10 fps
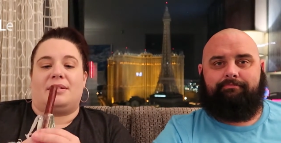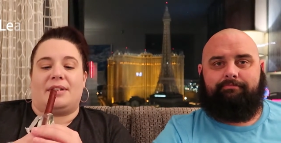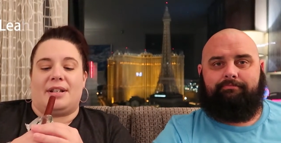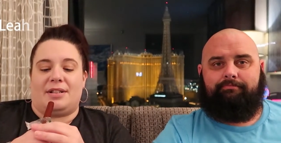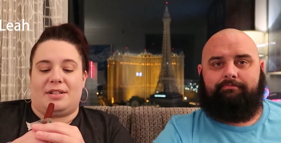Speaker 1: All
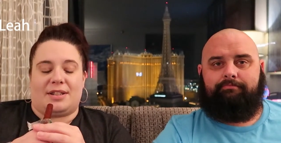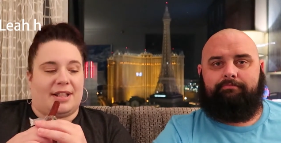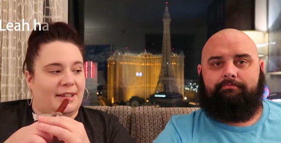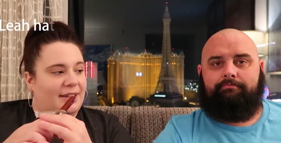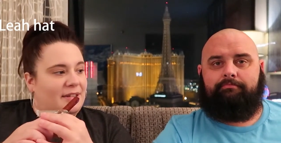right, just
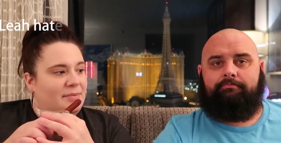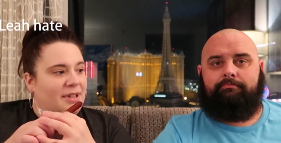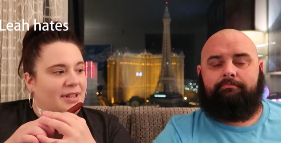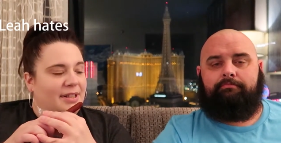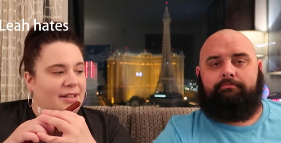got this
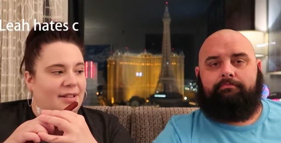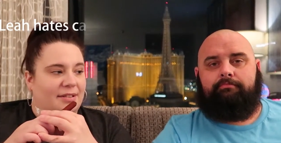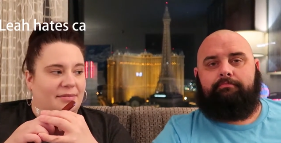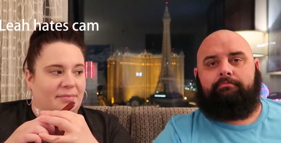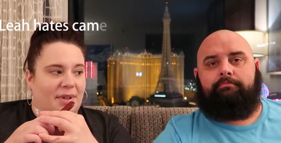one and
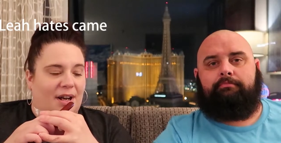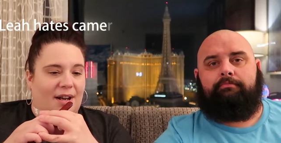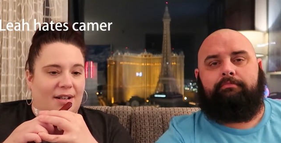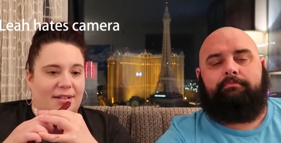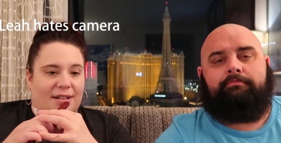the
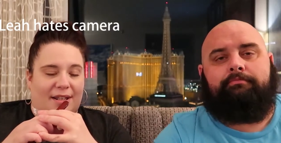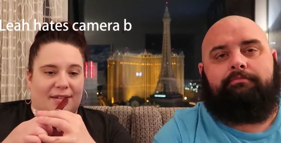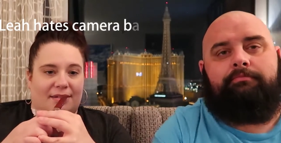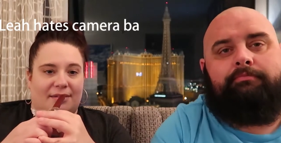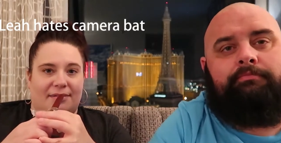hot
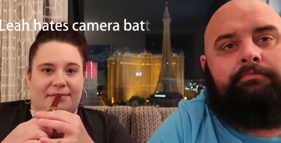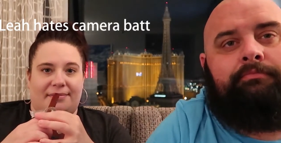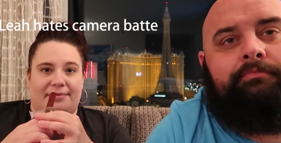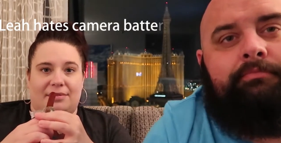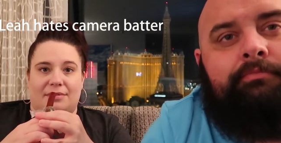as
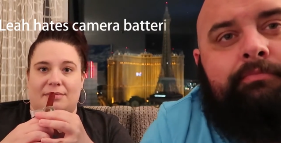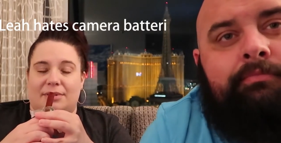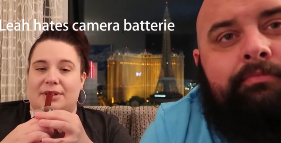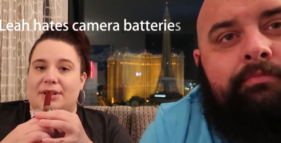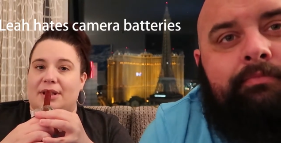fuck
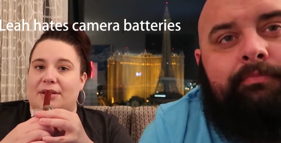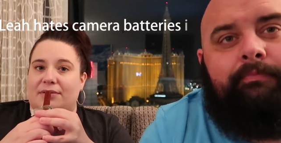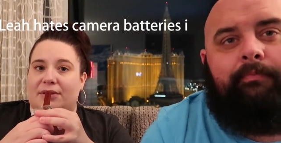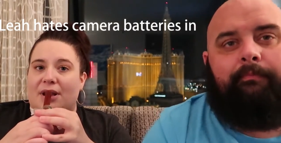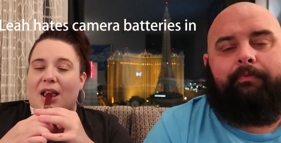one
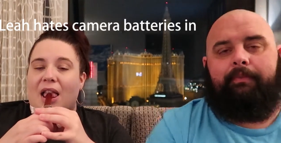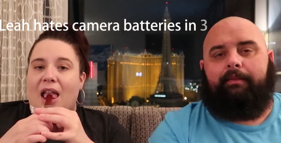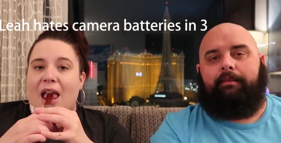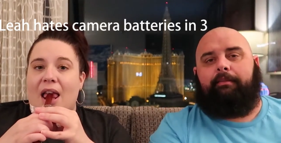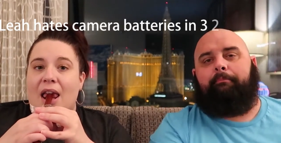left.
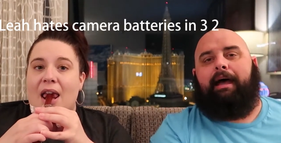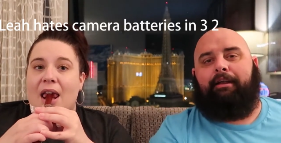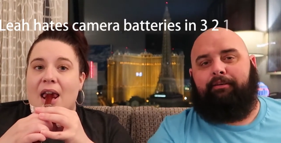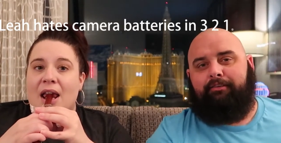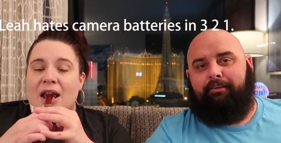The
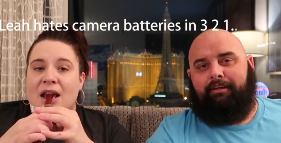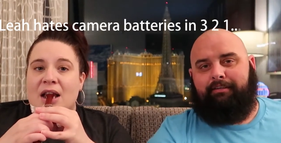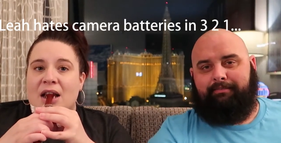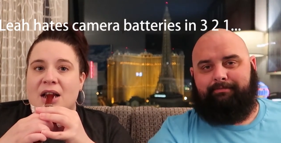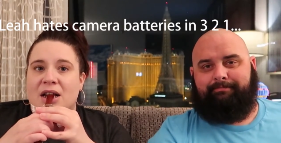battery's
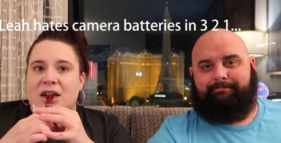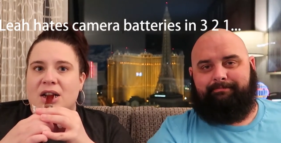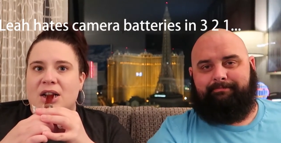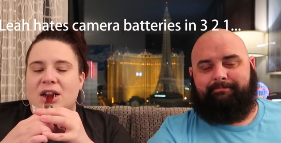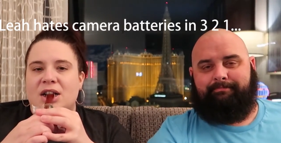dying.
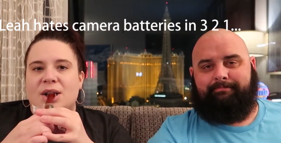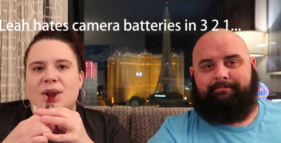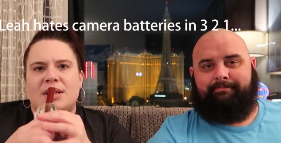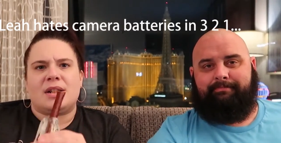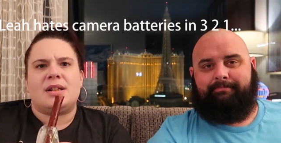
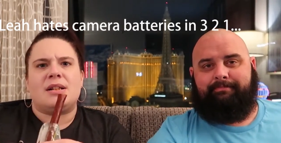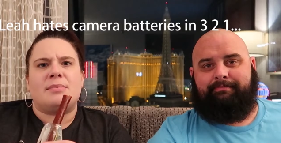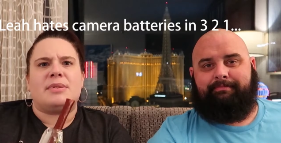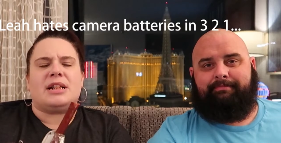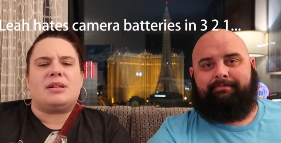You're
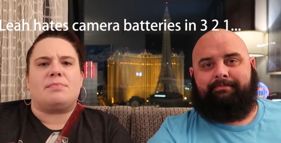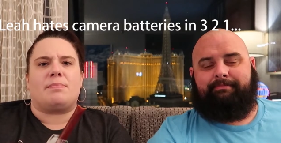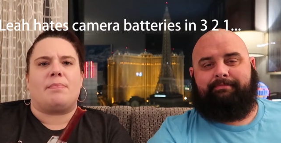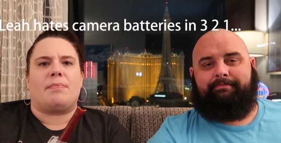kidding me.